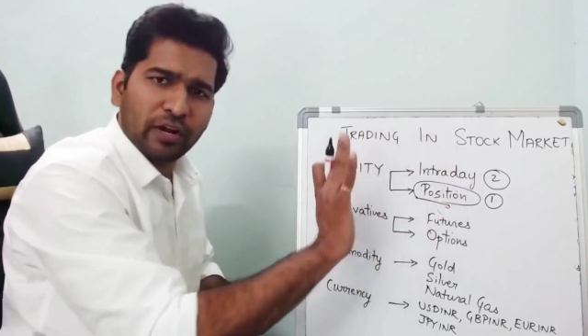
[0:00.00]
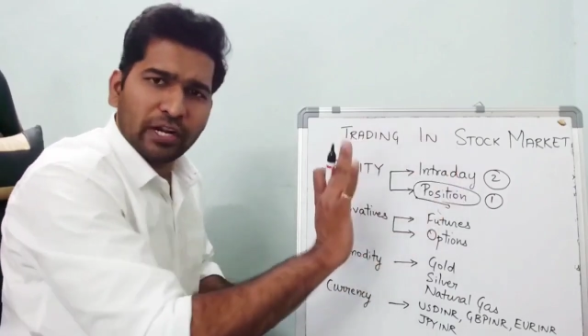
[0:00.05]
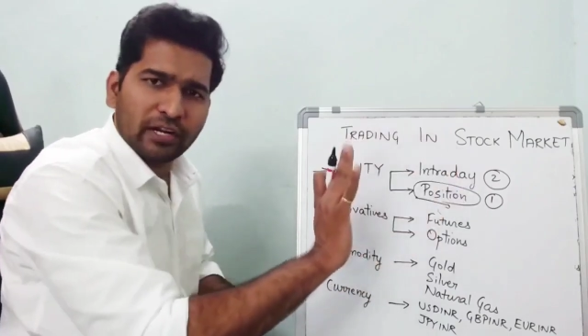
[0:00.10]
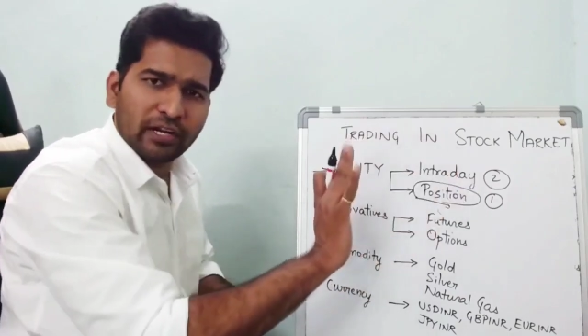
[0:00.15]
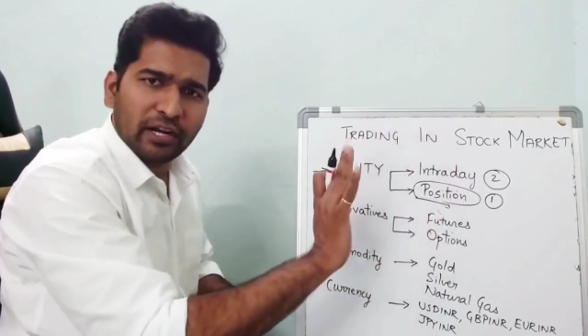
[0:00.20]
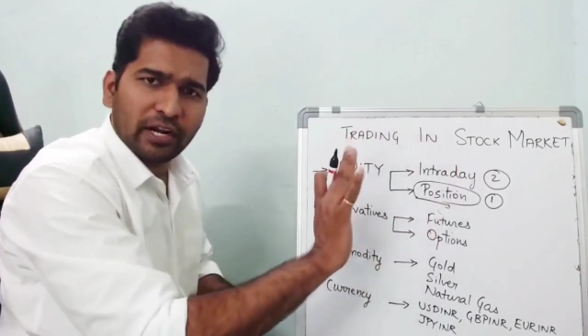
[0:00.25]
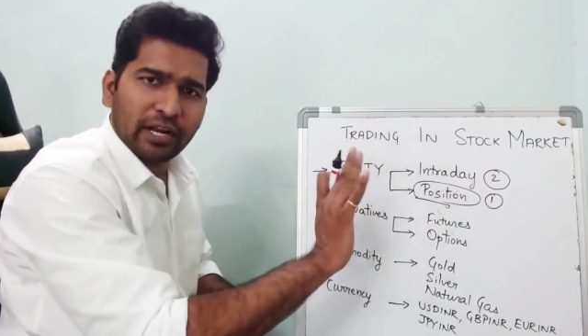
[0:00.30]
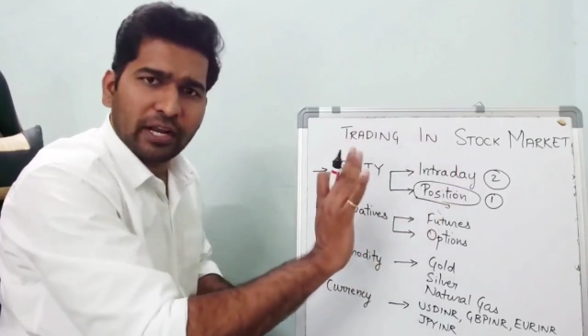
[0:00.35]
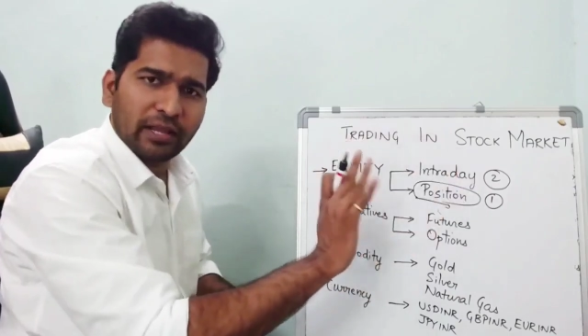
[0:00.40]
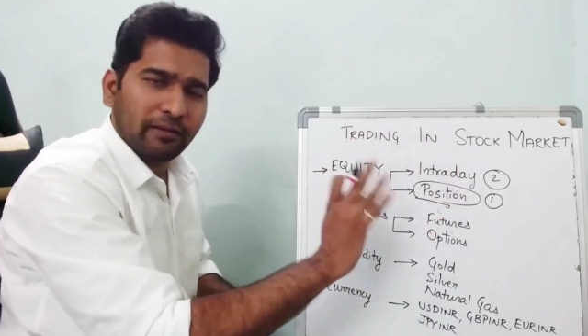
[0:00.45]

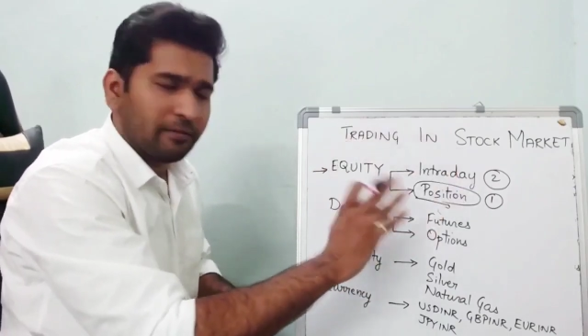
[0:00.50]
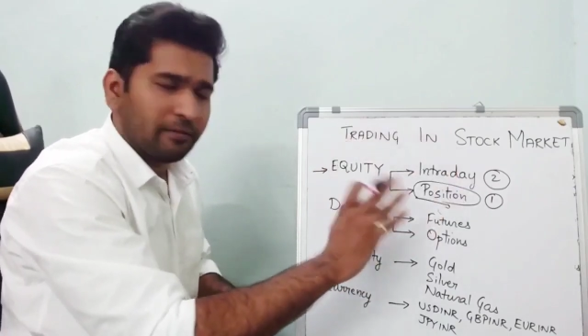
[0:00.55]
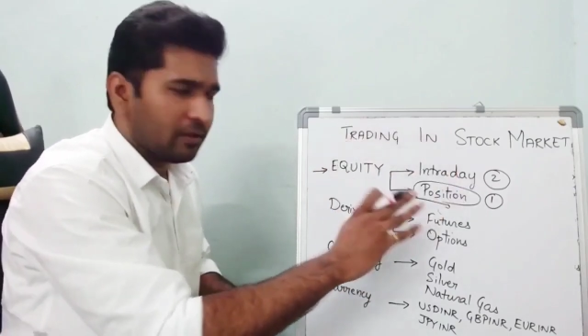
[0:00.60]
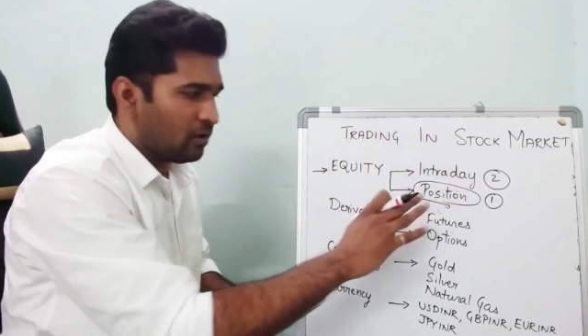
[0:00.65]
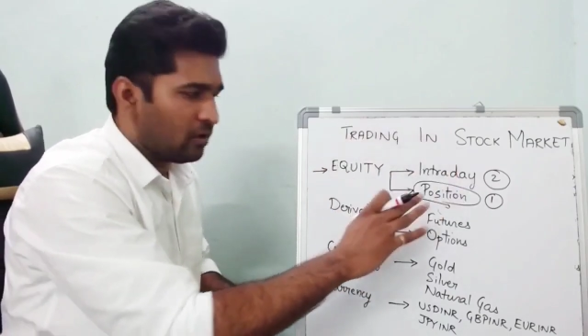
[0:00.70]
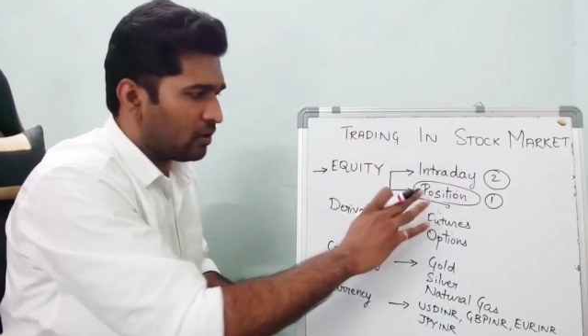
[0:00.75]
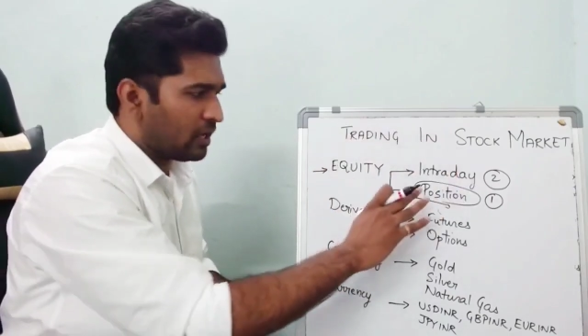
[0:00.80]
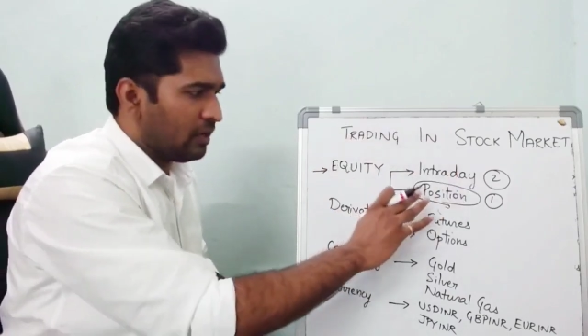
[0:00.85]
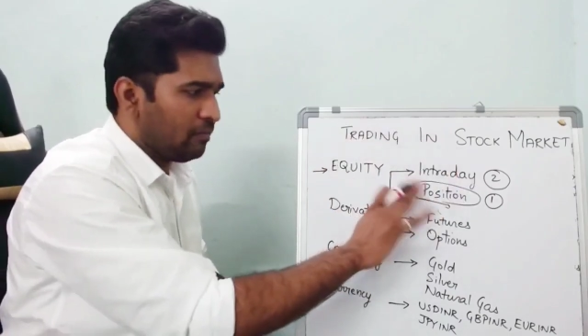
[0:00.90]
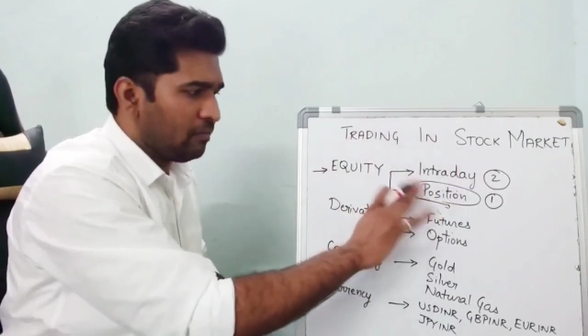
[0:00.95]
intraday.
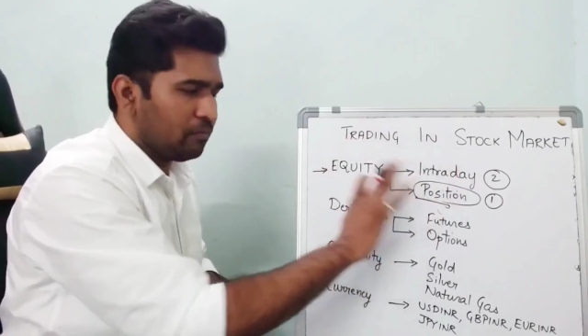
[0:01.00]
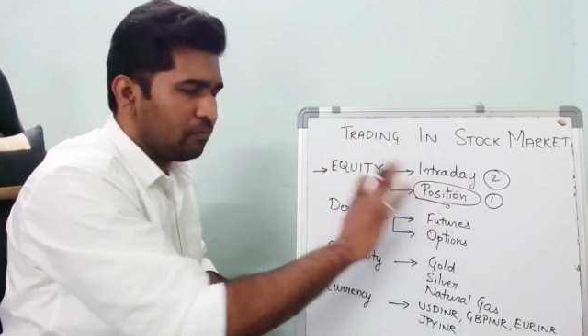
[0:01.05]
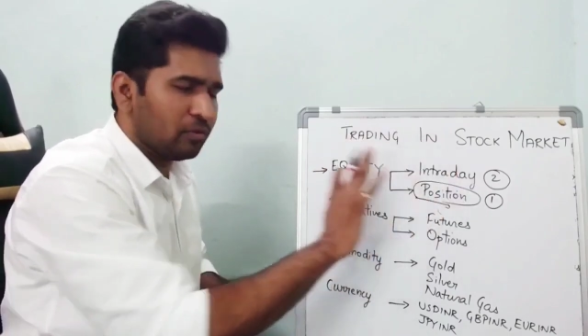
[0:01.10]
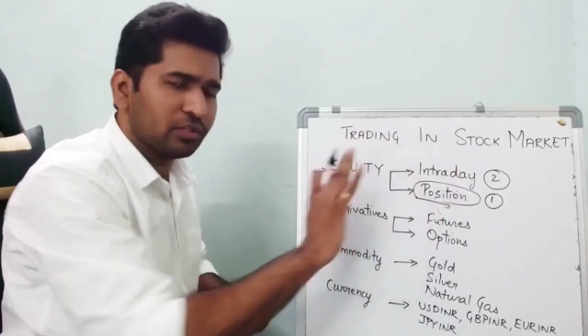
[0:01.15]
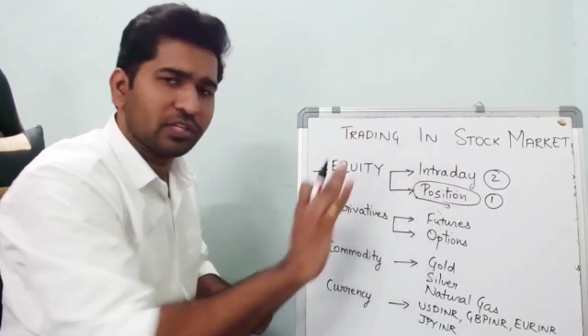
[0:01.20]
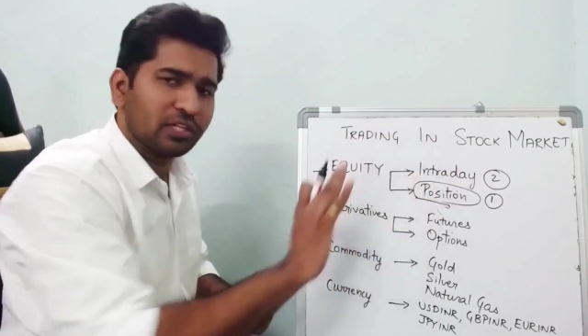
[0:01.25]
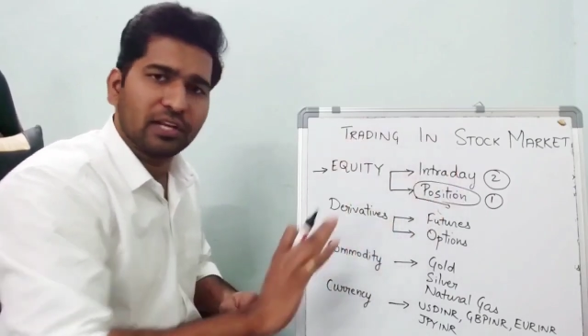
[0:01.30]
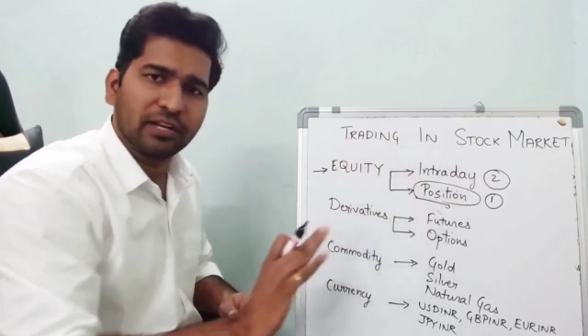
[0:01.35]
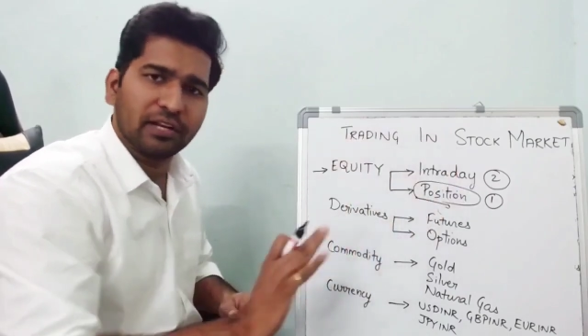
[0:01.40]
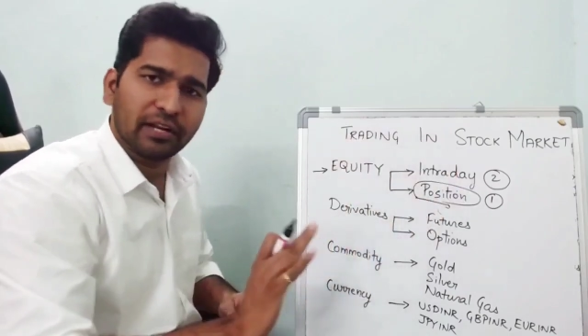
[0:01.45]
Okay,
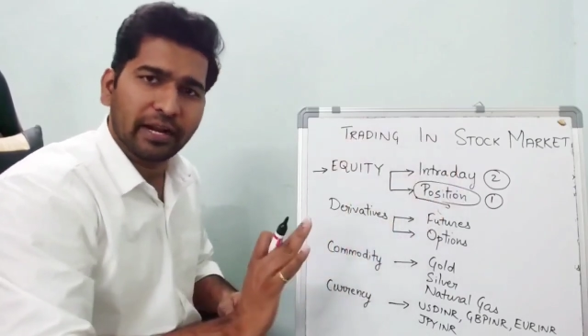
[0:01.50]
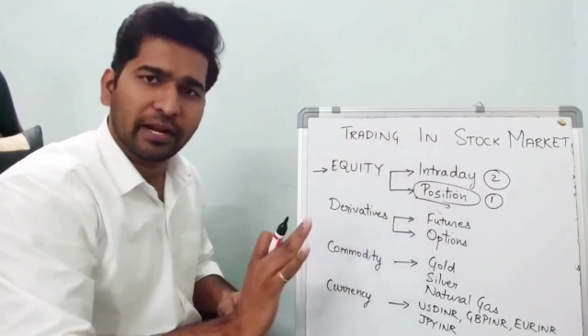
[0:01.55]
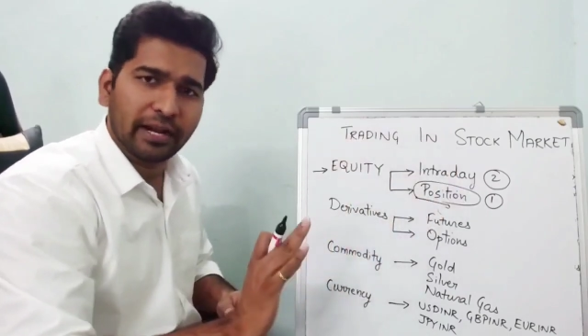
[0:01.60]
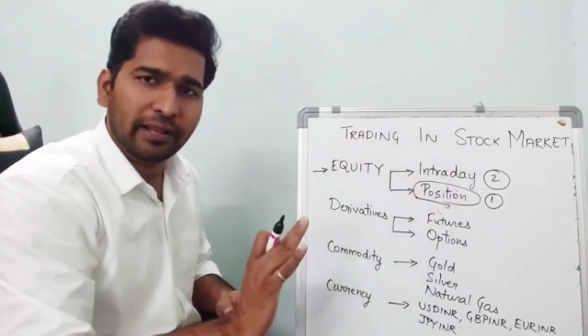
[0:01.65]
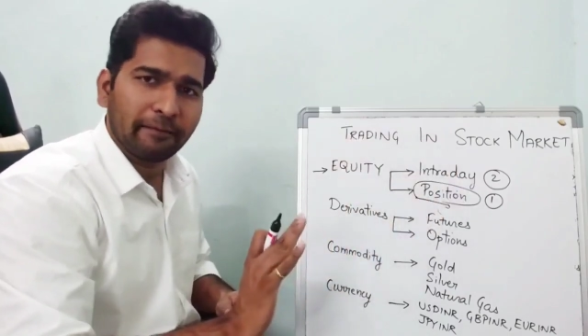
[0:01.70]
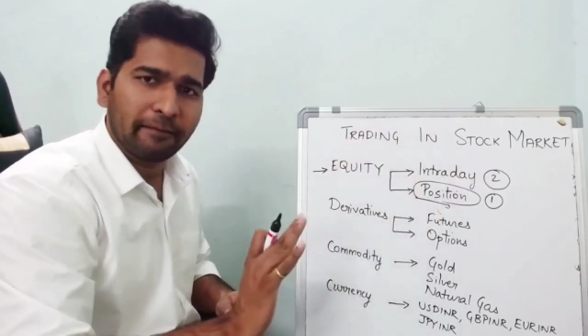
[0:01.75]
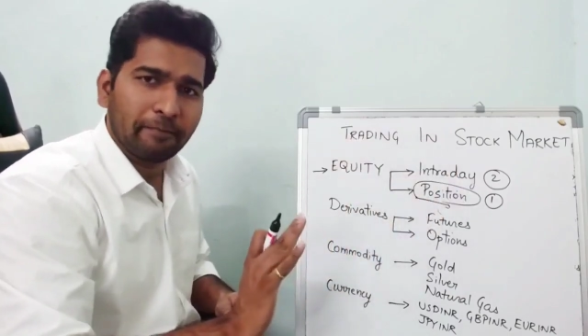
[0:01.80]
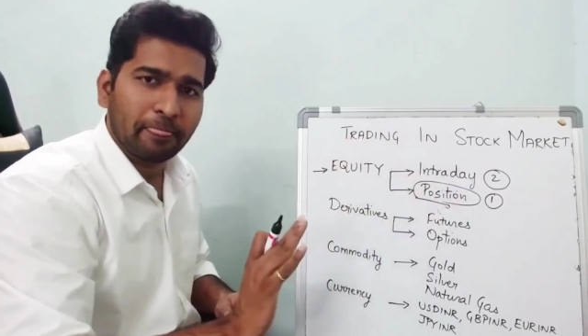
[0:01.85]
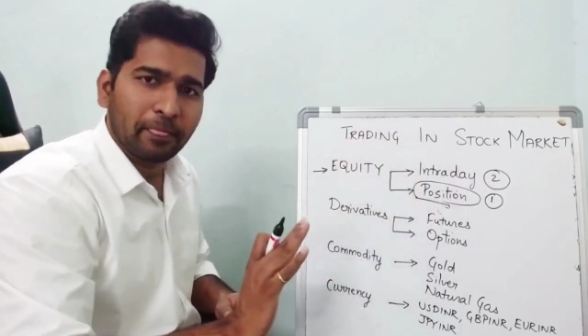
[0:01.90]
position trading.